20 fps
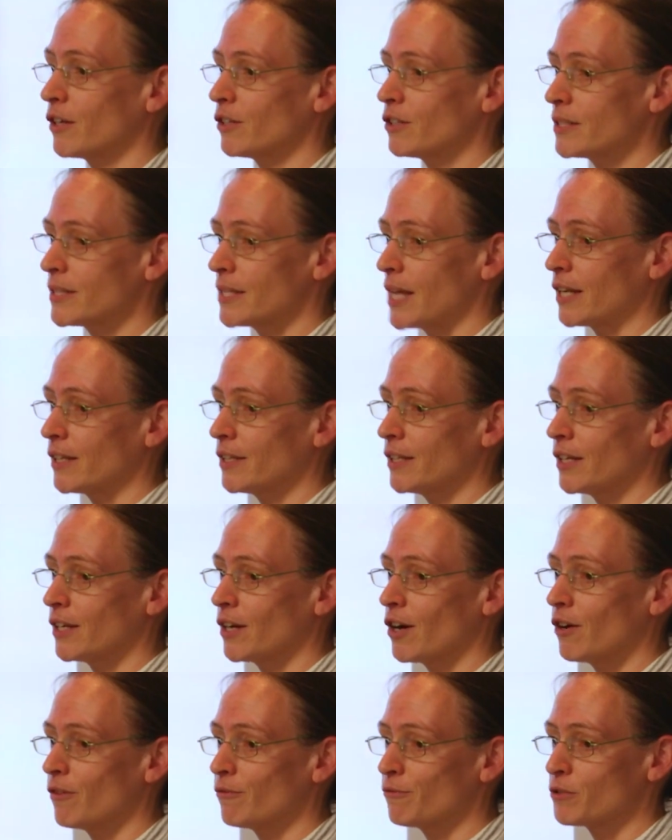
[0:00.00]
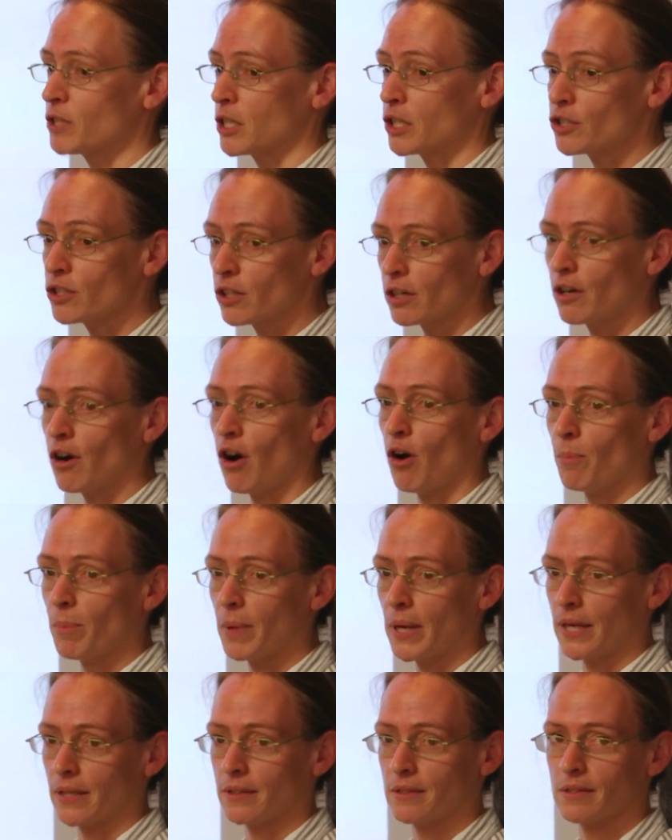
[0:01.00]
understanding of such a
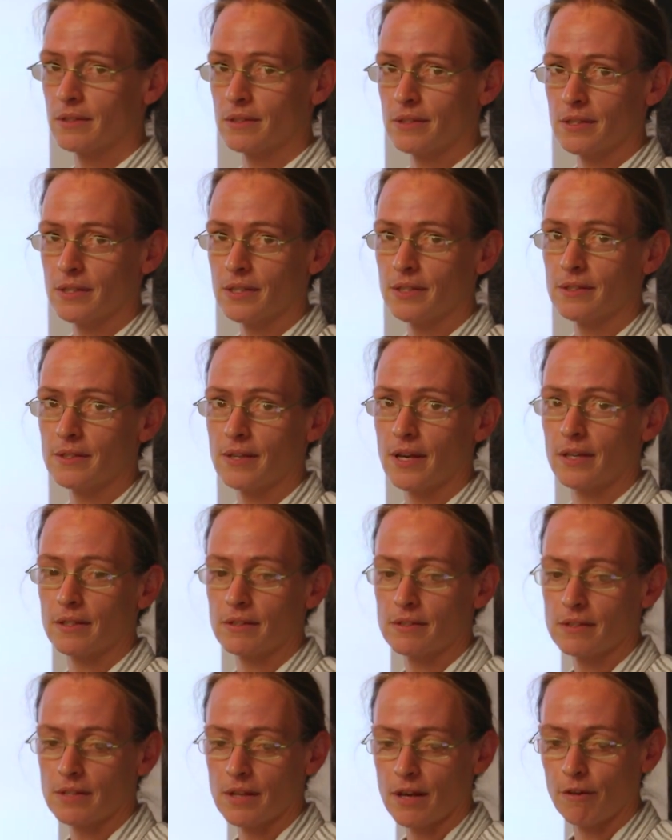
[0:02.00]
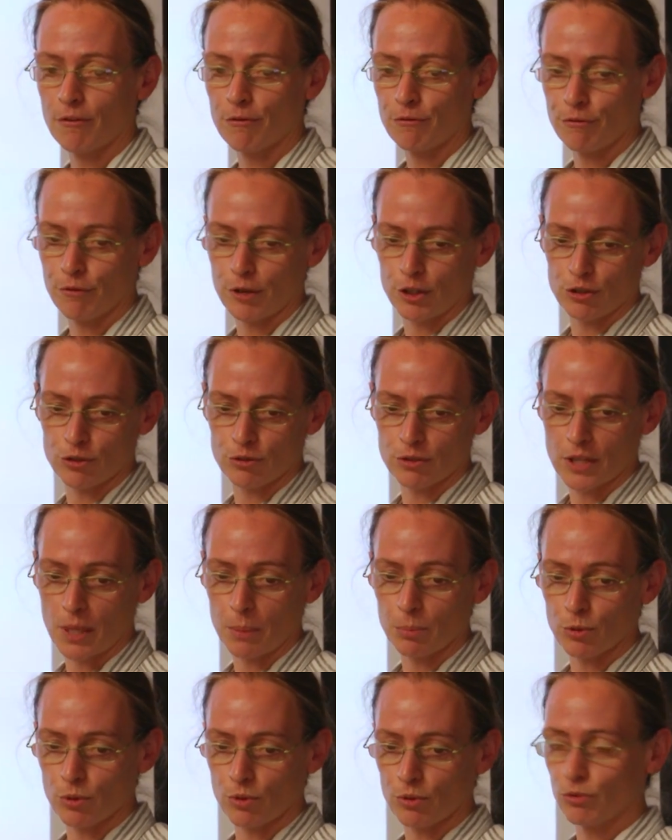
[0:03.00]
complex disease as
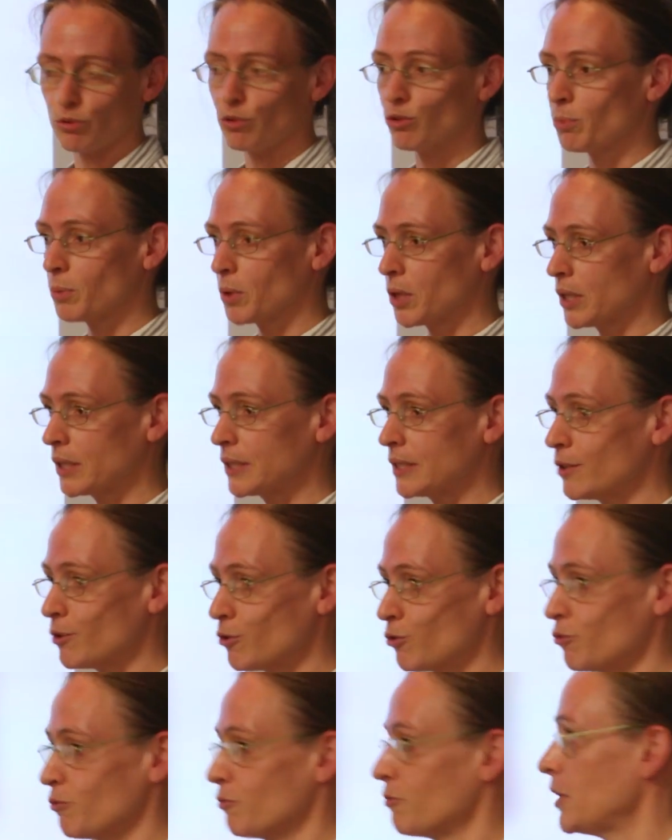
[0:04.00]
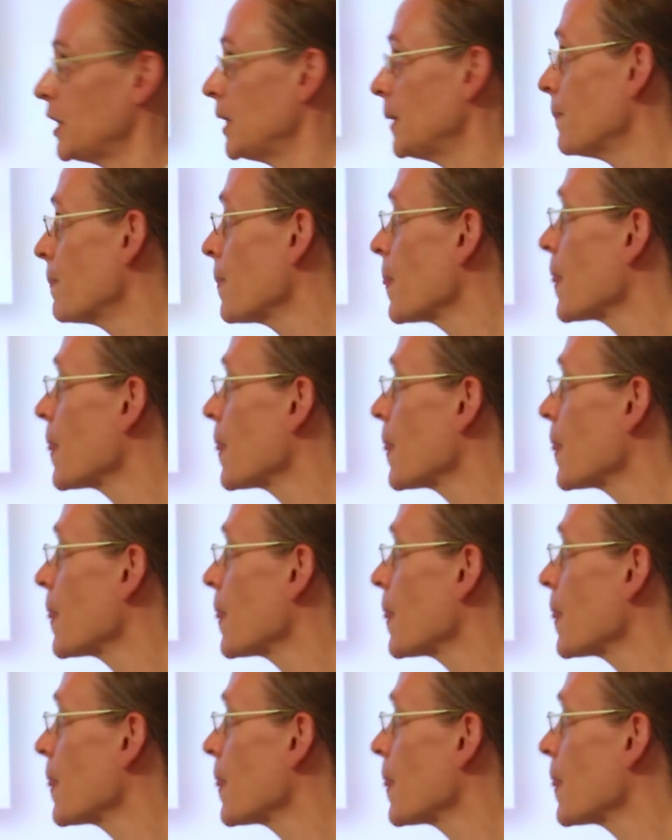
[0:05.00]
facioscapulohumeral dystrophy.